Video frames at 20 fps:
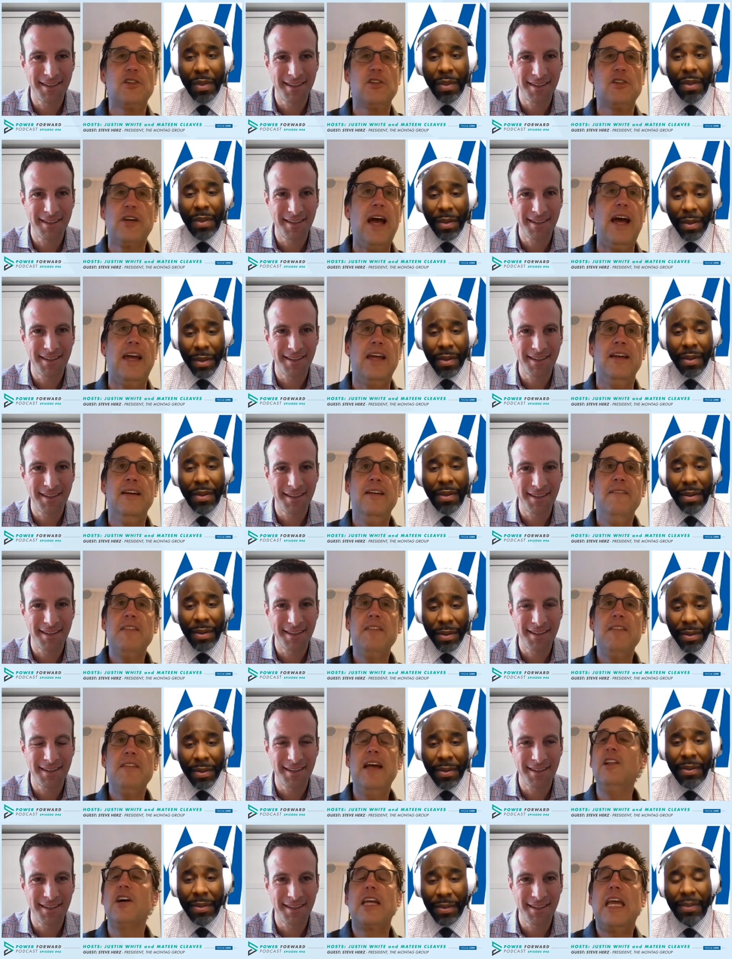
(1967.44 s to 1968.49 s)
Speaker 1: that's okay.
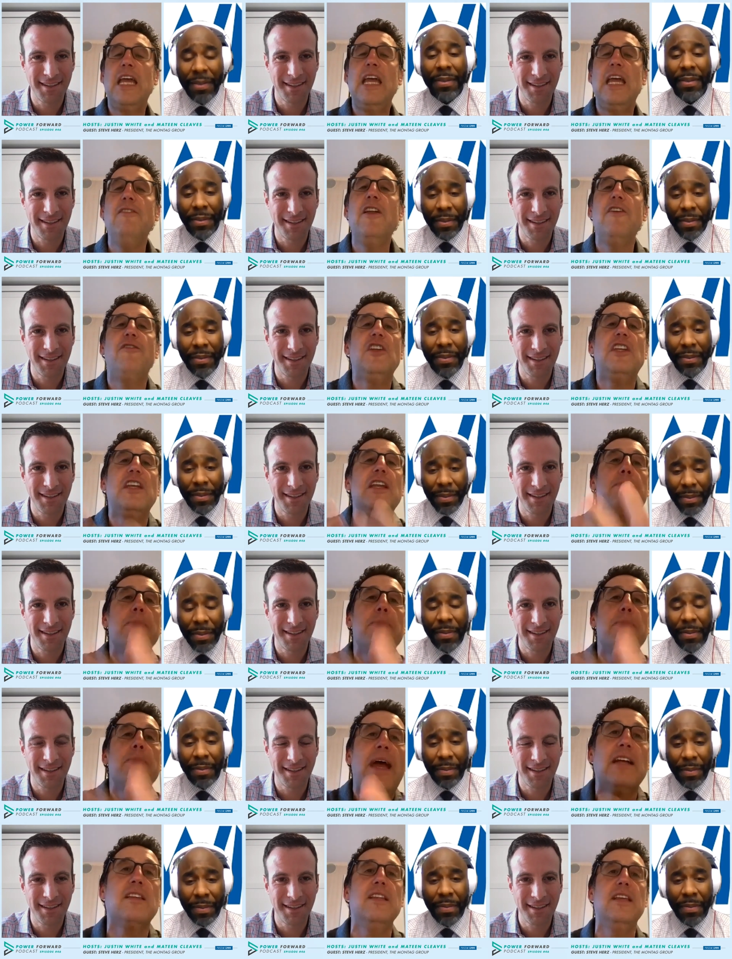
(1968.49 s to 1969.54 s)
And look, even if you didn't
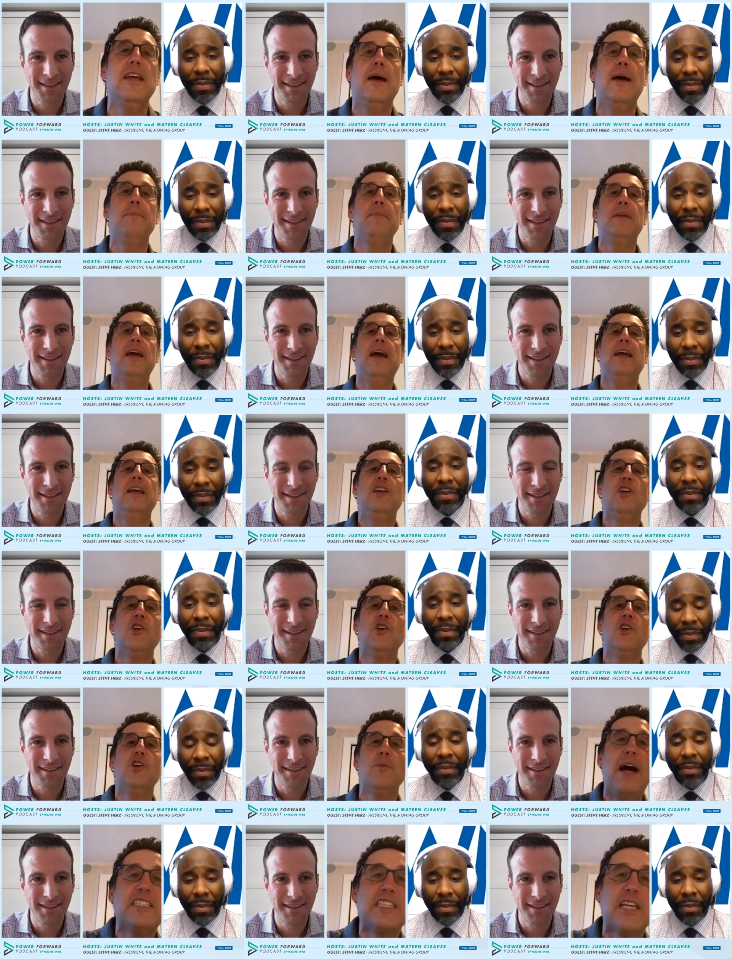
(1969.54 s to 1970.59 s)
make it to the NBA,
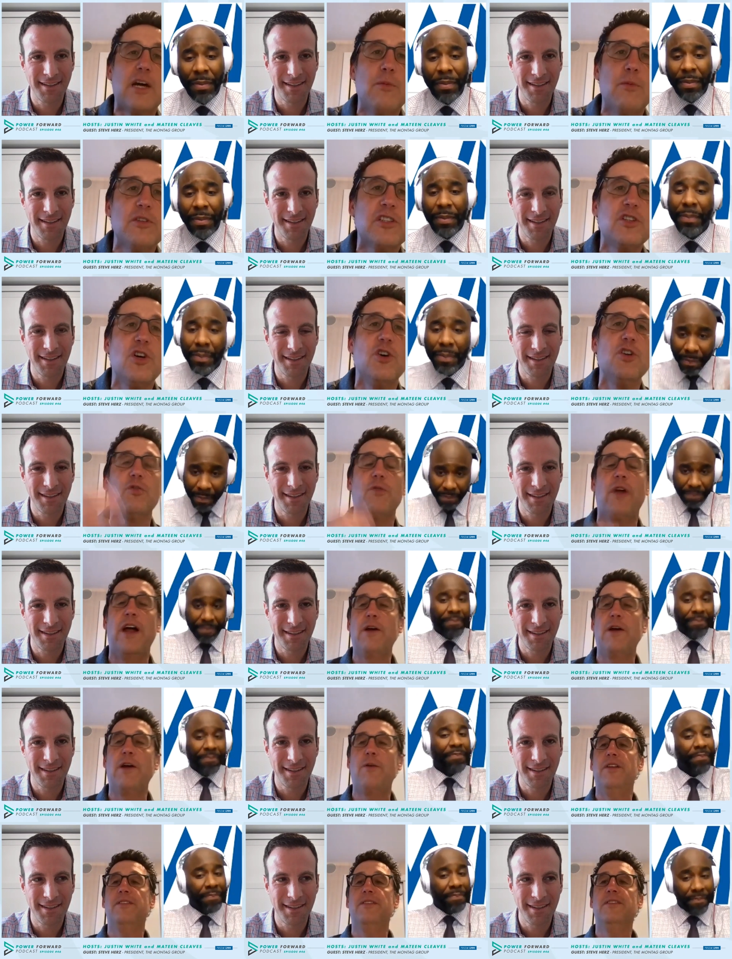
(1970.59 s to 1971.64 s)
your mindset was still the
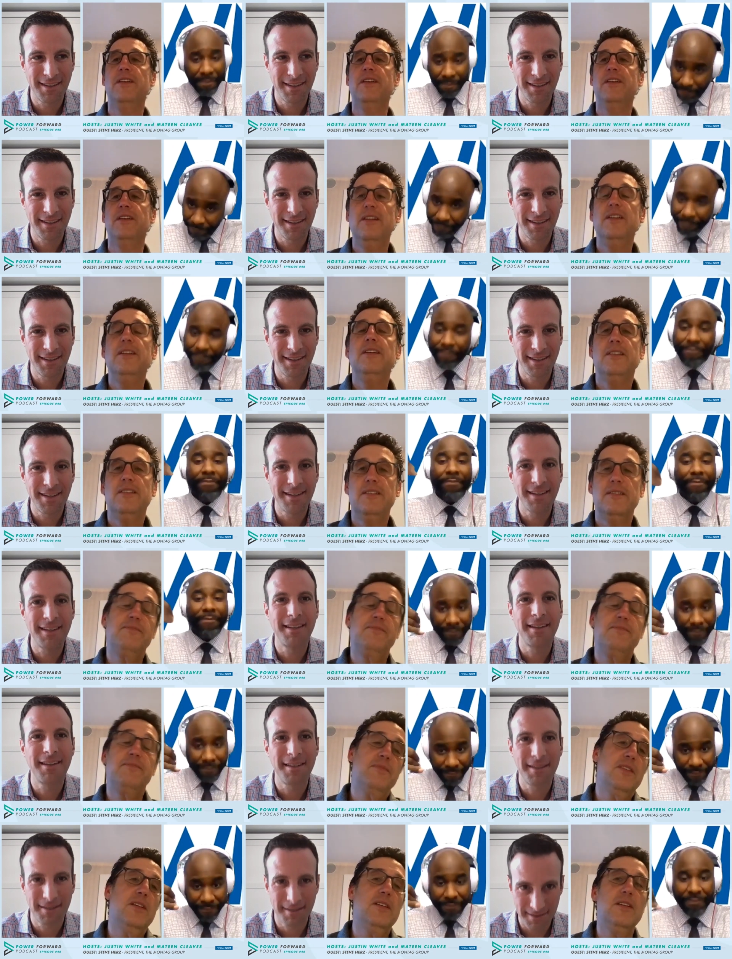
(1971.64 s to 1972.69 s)
right one.
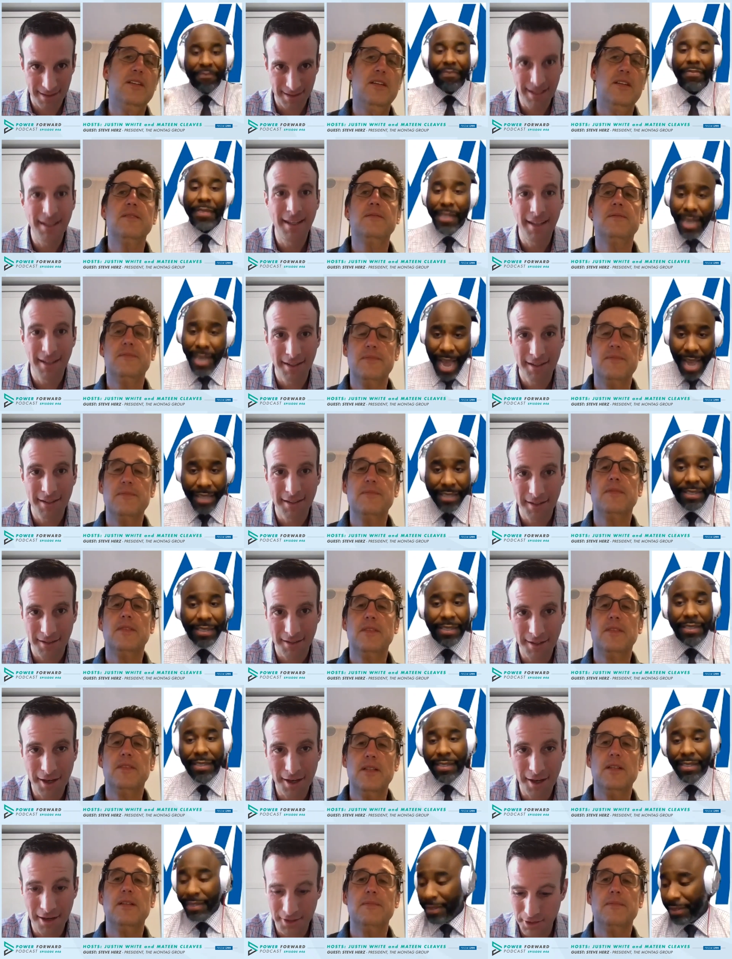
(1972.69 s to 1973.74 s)
Speaker 2: Yes.
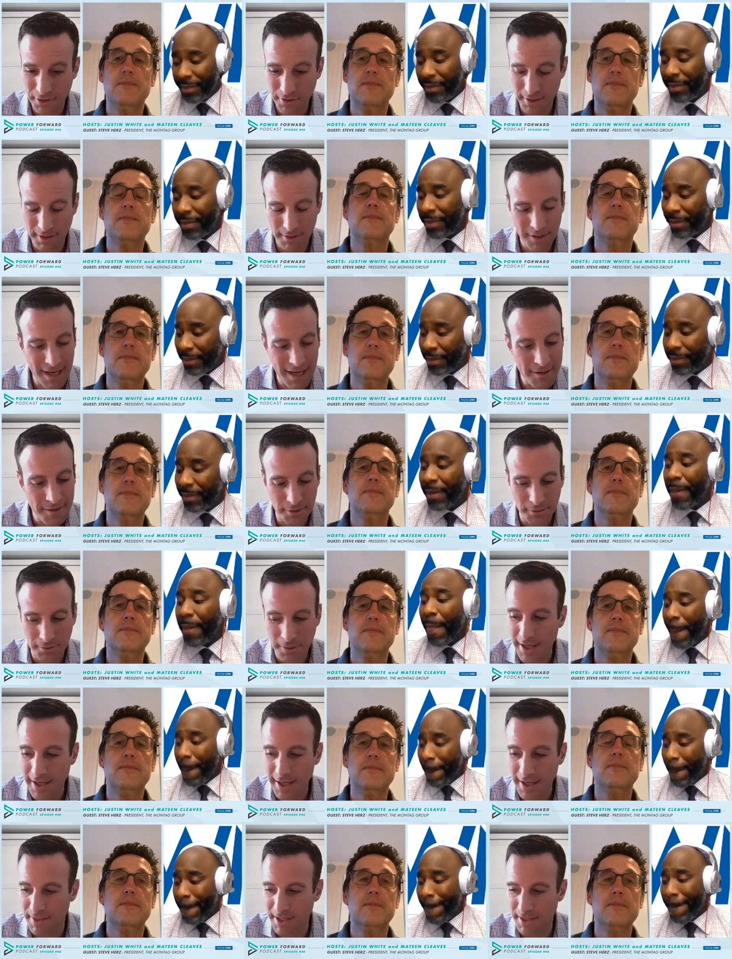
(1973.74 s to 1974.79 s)
No, you guys are
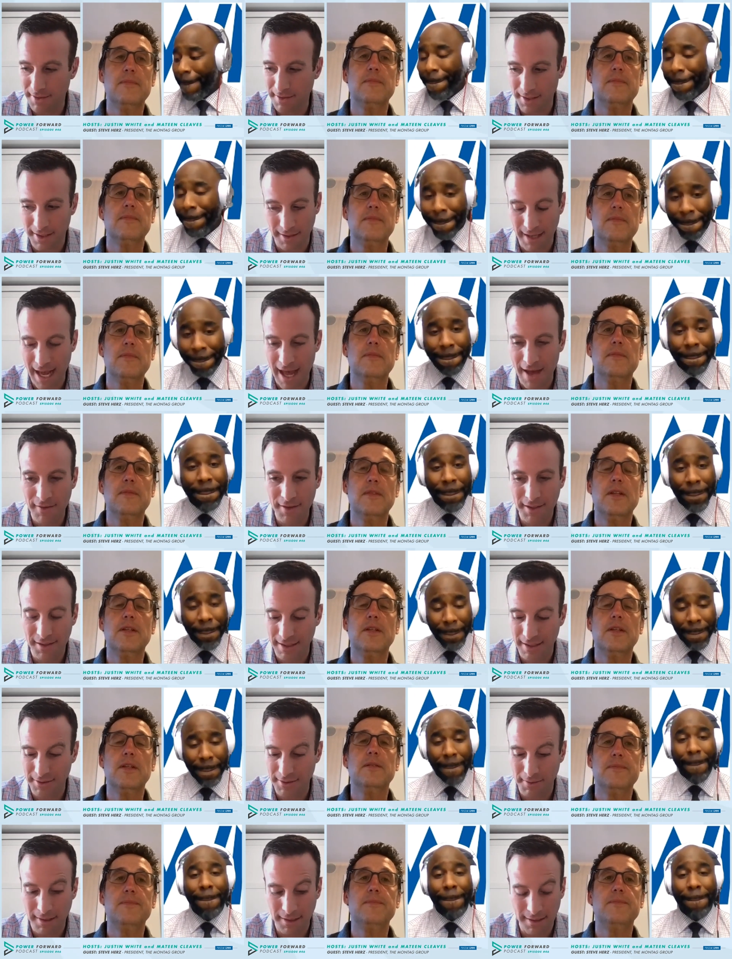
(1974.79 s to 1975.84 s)
right. I mean,
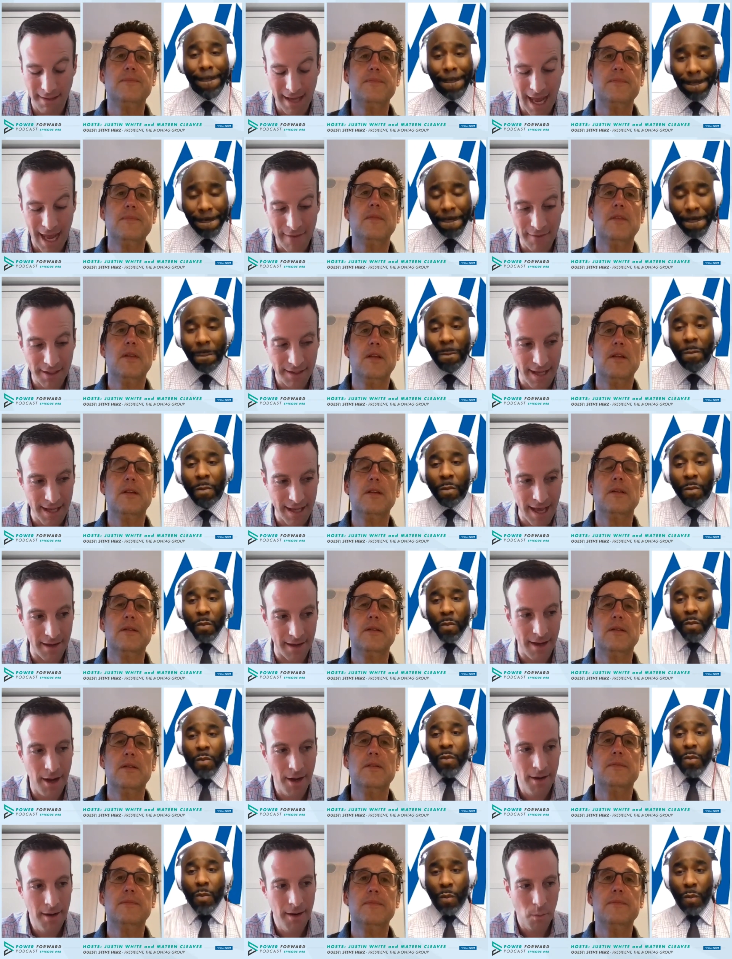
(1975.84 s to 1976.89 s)
having
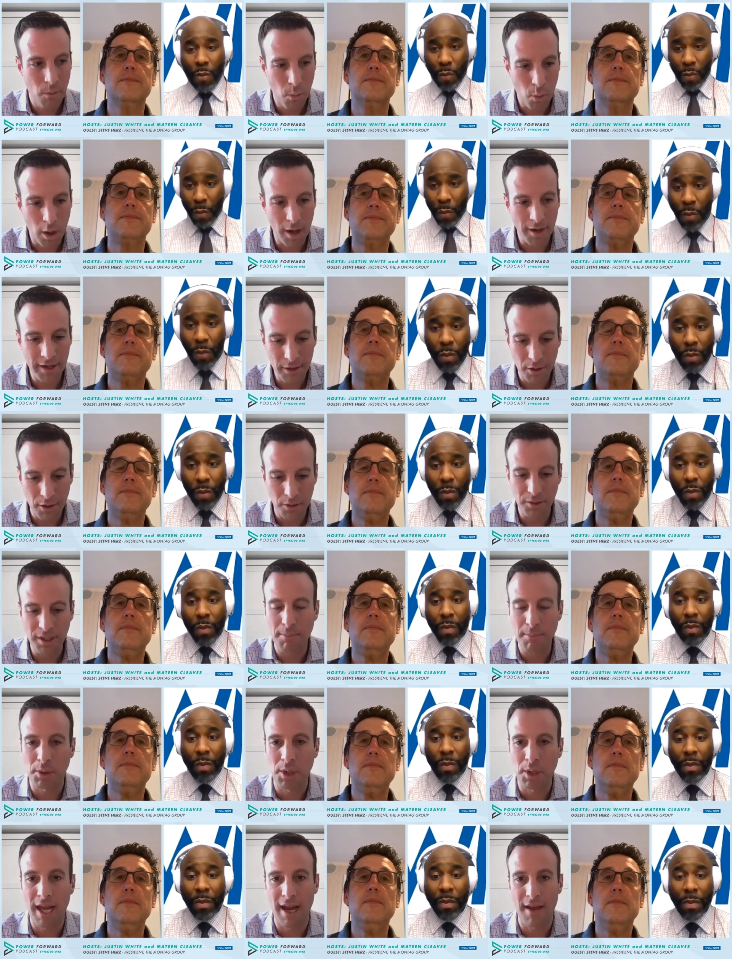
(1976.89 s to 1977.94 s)
that one and only
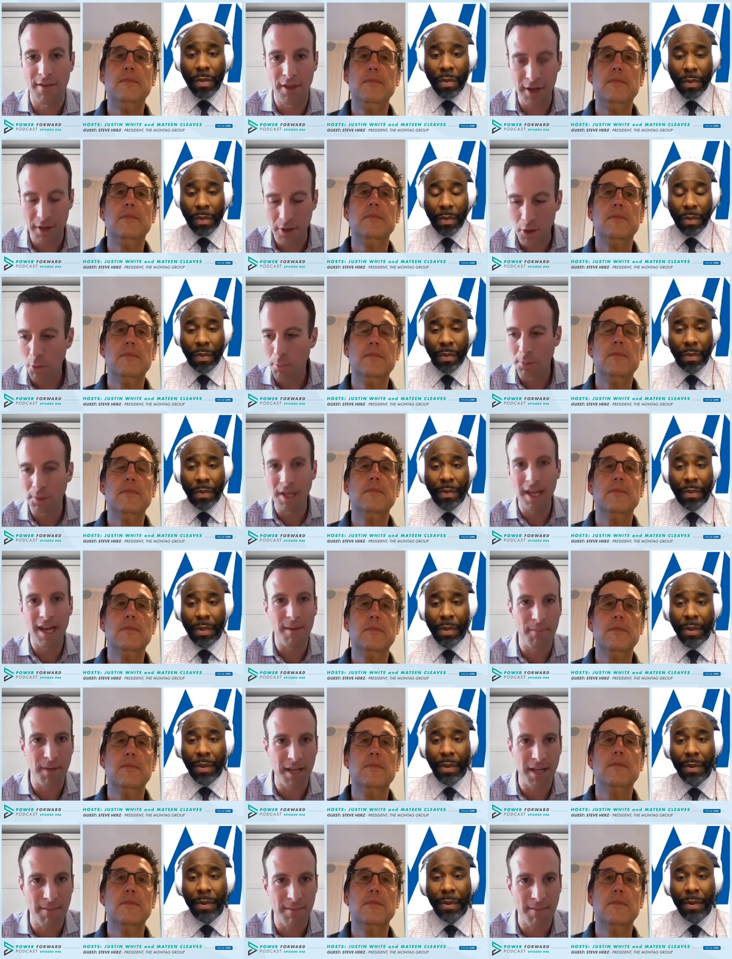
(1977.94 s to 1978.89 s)
plan, the no plan